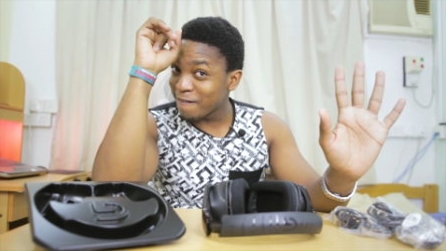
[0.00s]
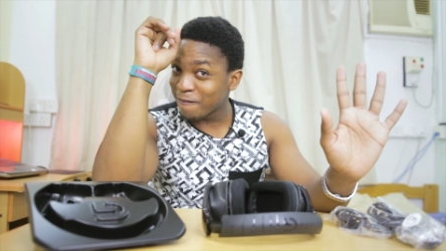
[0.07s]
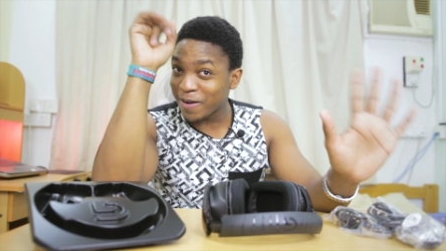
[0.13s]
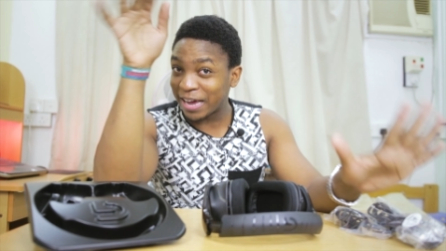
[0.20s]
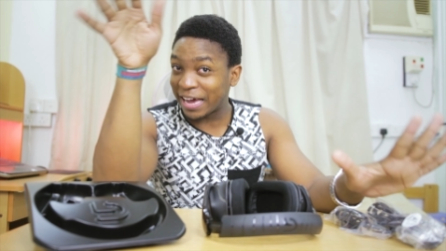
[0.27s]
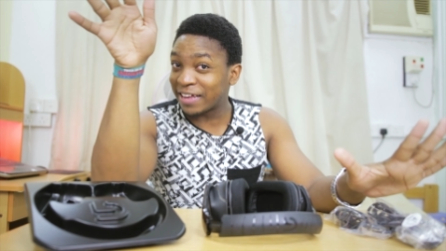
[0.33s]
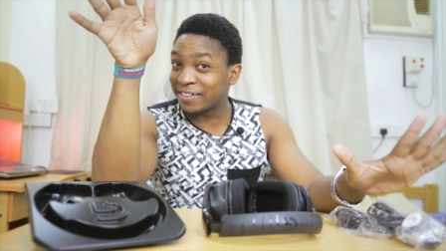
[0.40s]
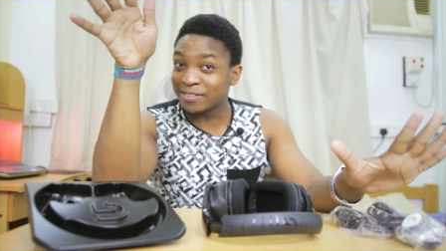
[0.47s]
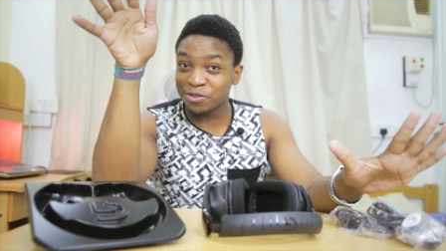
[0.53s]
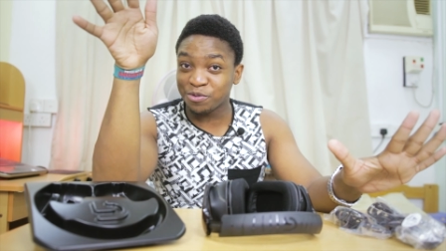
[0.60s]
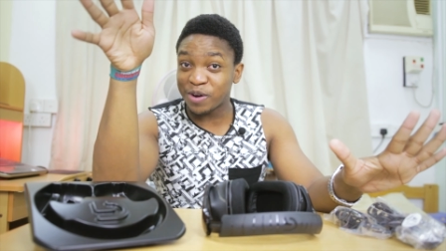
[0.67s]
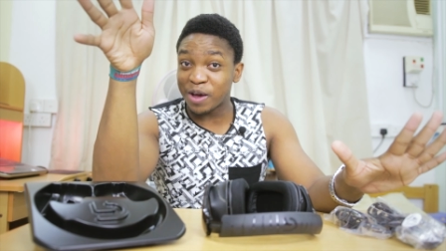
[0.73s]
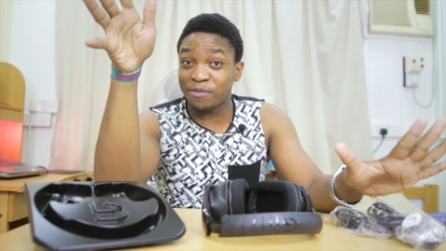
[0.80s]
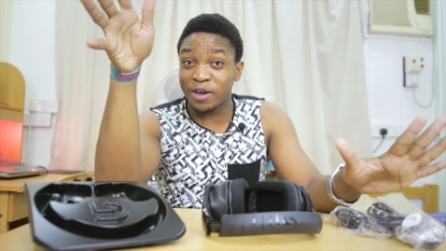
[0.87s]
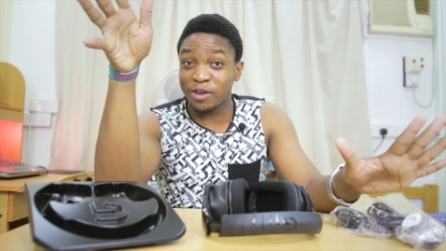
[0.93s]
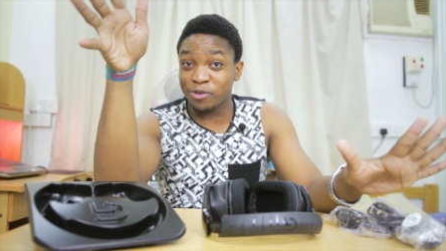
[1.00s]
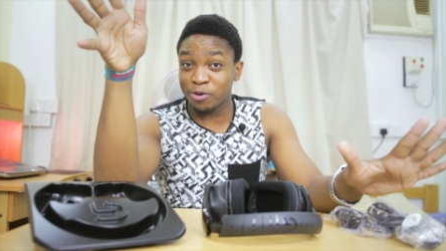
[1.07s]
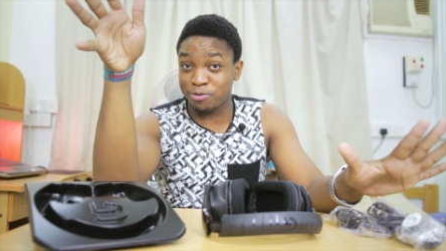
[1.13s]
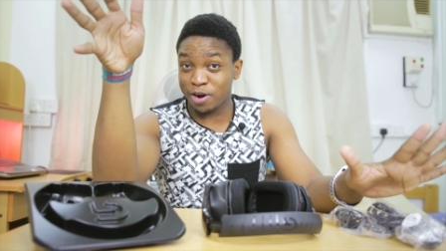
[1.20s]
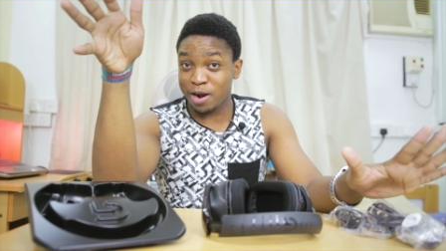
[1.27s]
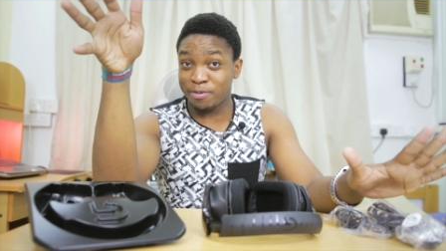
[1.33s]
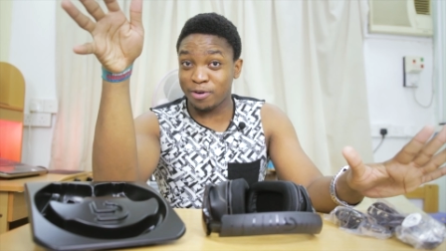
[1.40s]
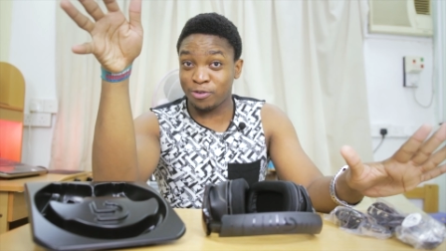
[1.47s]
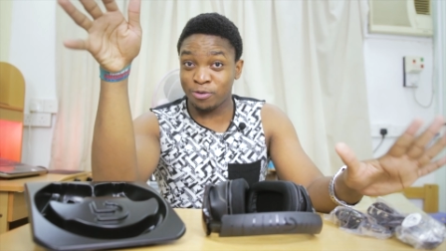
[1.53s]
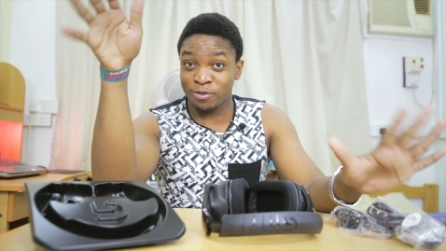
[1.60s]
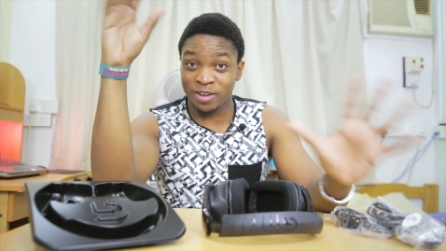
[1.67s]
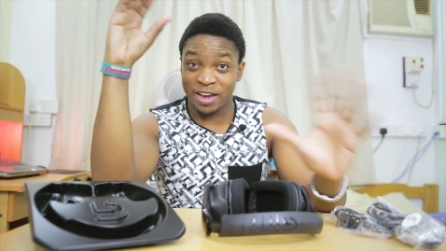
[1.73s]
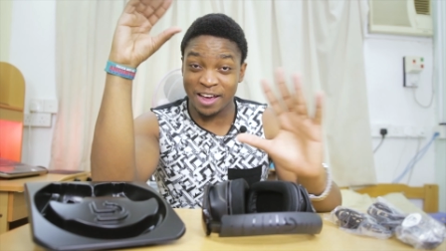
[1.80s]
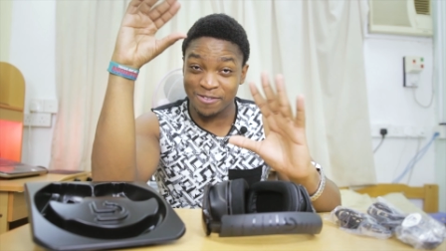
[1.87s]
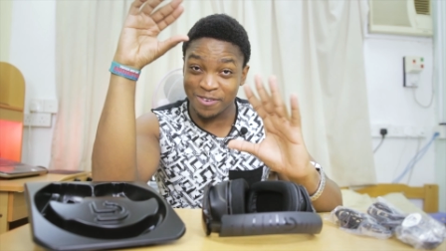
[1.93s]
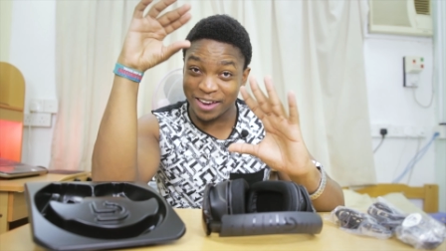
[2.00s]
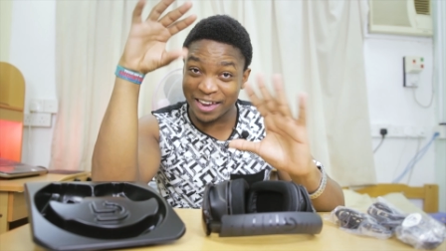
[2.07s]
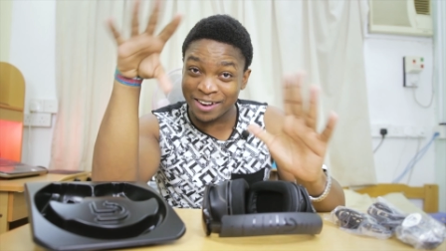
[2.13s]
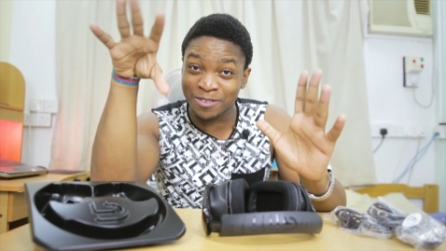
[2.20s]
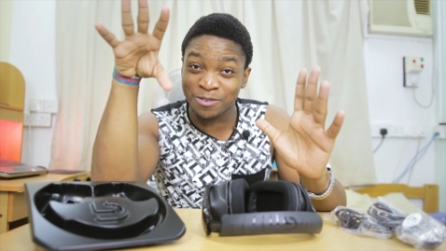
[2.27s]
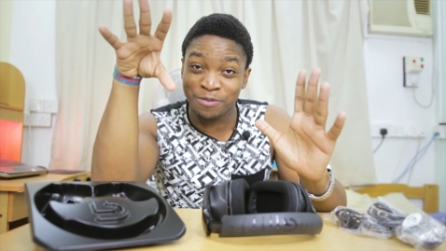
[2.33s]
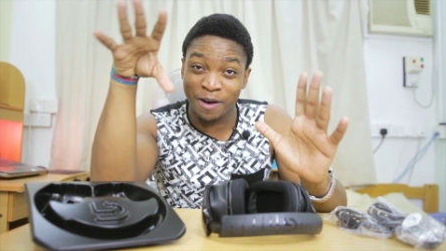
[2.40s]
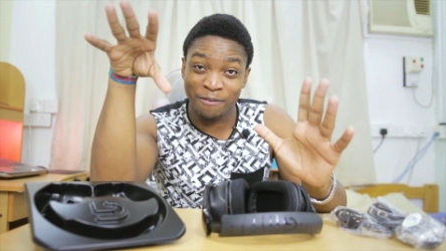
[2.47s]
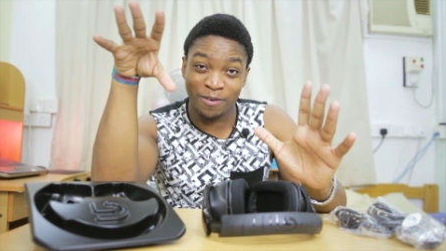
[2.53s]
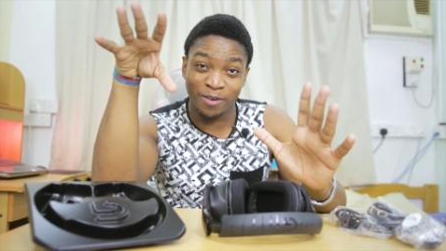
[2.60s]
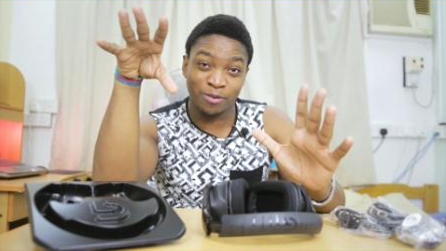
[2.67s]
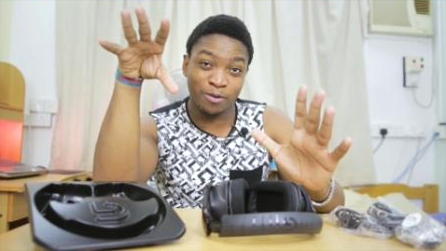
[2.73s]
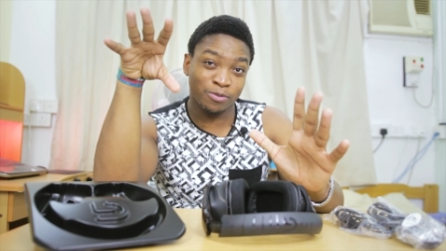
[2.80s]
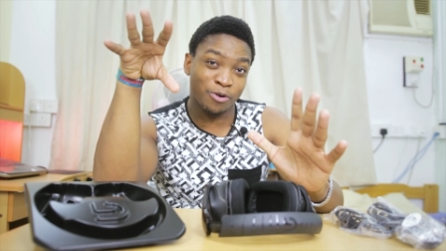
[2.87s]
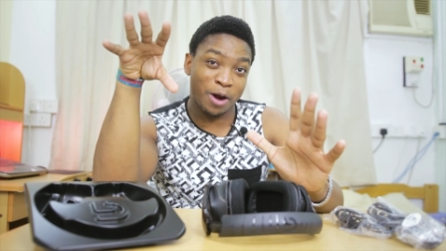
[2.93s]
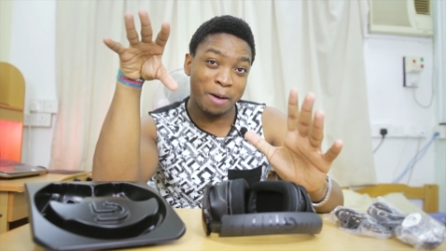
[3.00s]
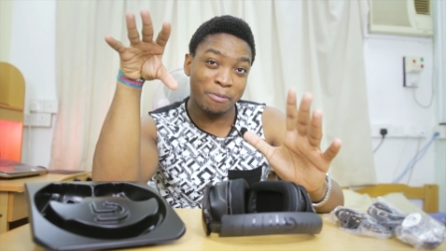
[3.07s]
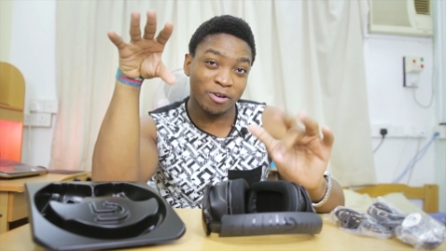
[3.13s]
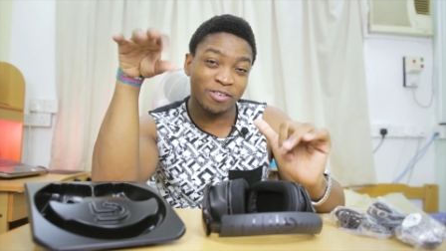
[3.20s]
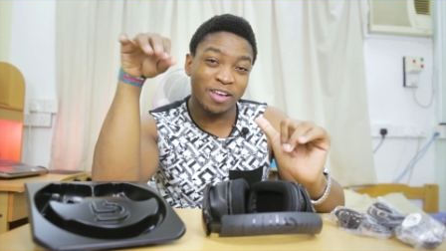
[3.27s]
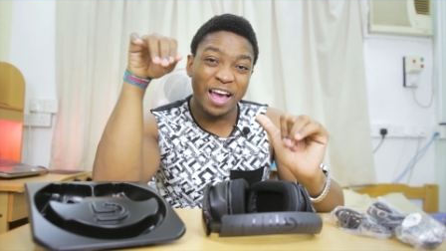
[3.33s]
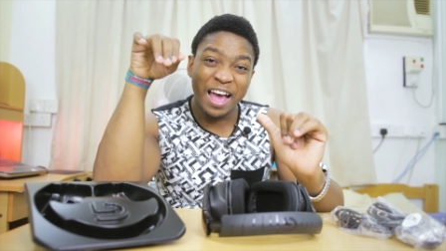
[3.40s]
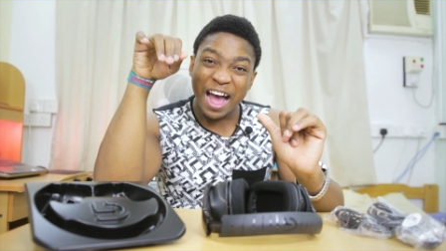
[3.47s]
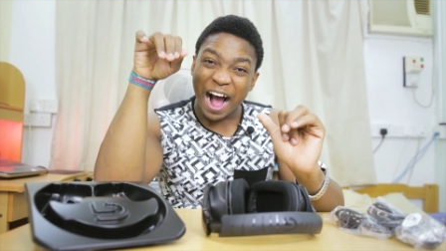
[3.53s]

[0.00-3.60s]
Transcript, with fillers: We're getting to 5k subscribers soon, guys. We're getting to 5k subscribers.